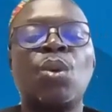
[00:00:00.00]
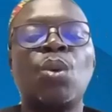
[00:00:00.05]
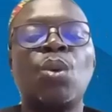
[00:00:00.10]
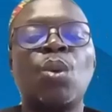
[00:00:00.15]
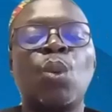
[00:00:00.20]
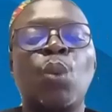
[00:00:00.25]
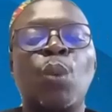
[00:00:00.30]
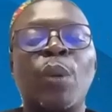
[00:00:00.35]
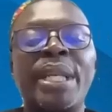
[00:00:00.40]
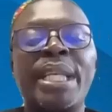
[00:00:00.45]

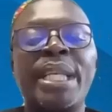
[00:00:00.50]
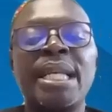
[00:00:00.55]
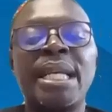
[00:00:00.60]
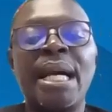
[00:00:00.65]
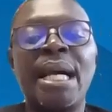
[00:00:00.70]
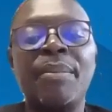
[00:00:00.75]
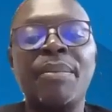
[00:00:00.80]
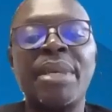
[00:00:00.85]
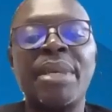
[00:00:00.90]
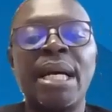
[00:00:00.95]
will the
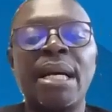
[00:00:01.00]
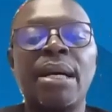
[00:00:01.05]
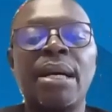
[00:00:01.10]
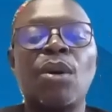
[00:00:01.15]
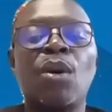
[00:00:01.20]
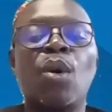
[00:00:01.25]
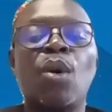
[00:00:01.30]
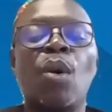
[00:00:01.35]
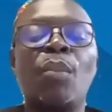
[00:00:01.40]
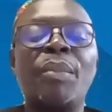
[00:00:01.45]
Gambia
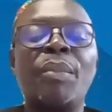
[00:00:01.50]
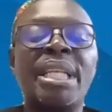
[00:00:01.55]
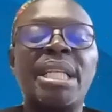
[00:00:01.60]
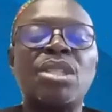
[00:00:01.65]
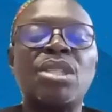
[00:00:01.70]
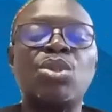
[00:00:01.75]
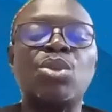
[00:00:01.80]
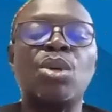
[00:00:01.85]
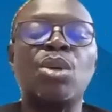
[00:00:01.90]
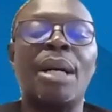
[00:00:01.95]

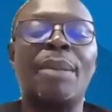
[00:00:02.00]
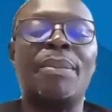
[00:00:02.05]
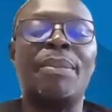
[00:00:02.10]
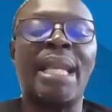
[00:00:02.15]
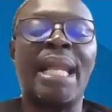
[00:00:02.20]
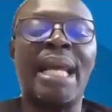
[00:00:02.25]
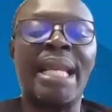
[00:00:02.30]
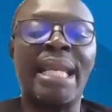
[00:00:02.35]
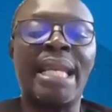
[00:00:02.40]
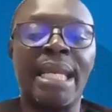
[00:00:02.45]
commit to
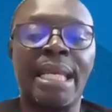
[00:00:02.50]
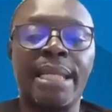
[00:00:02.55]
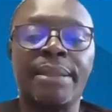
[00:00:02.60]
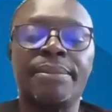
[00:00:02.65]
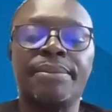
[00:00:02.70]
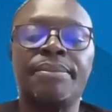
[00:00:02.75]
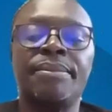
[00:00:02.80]
applying